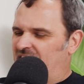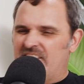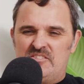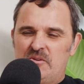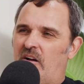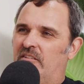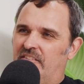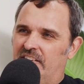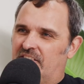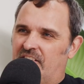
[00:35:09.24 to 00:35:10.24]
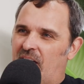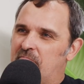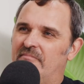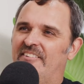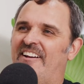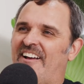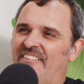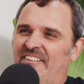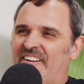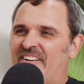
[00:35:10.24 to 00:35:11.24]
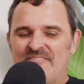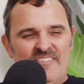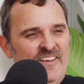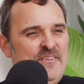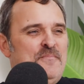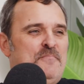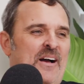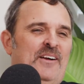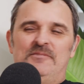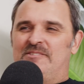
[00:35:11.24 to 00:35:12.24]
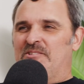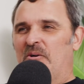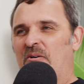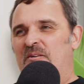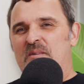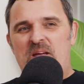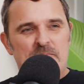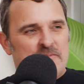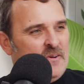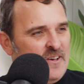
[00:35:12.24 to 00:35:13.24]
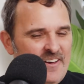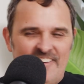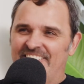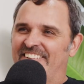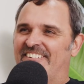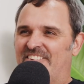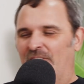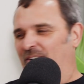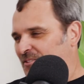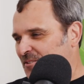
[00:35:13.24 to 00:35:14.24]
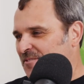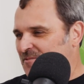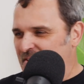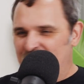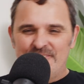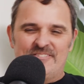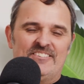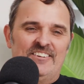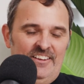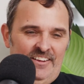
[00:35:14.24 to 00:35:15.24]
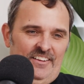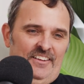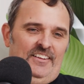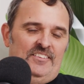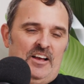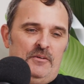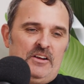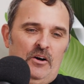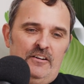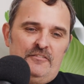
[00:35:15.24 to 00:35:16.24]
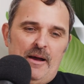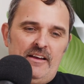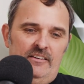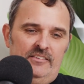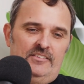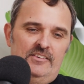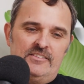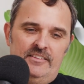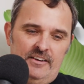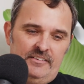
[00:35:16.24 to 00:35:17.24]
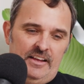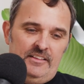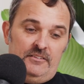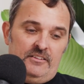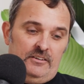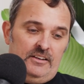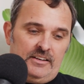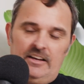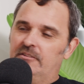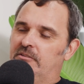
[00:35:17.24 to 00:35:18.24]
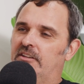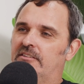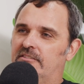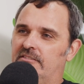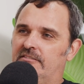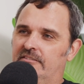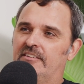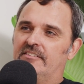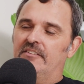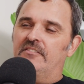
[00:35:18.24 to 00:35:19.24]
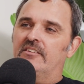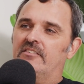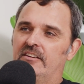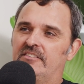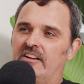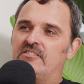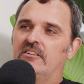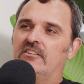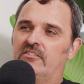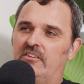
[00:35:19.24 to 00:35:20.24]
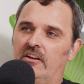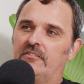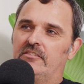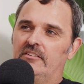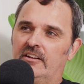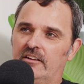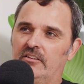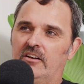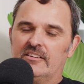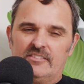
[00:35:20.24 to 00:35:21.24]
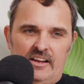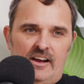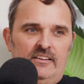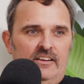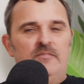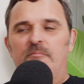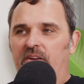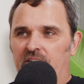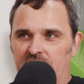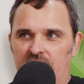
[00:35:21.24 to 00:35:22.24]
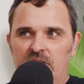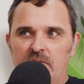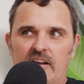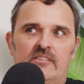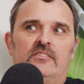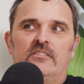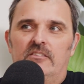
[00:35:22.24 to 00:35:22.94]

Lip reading: getting too old for this crap. You know, like my back was sore and my hips were hurting and crawling through roofs. And so we kind of made a decision there. And then we thought, okay, well, let's give this the attention it deserves. You know, like it started getting bigger in the US,